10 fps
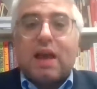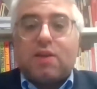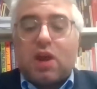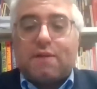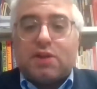
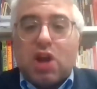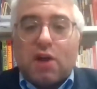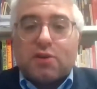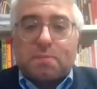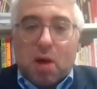Then you have
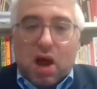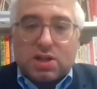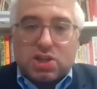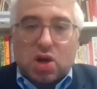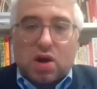another
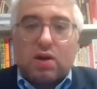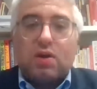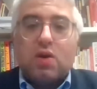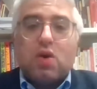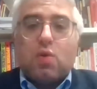pie
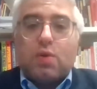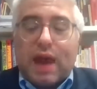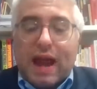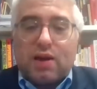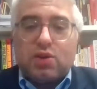chart
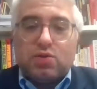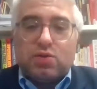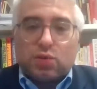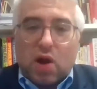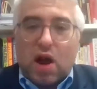with how you
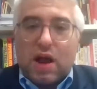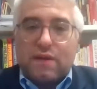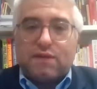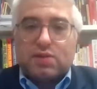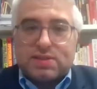
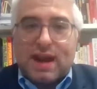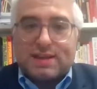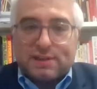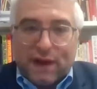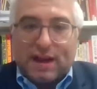derive your
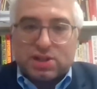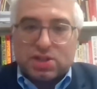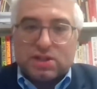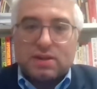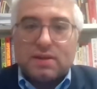
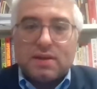satisfaction.